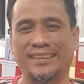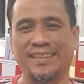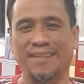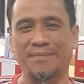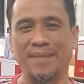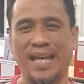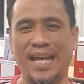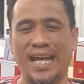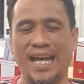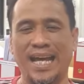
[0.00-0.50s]

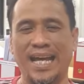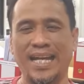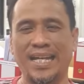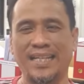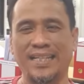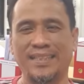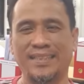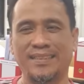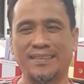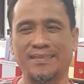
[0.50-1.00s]

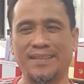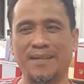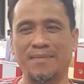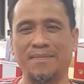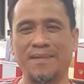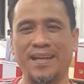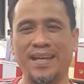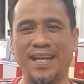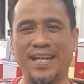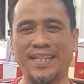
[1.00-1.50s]
Kabla,
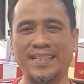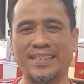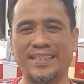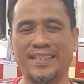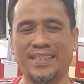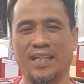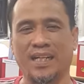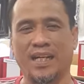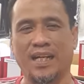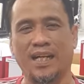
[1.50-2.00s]
mga
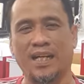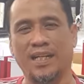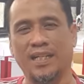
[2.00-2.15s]
best.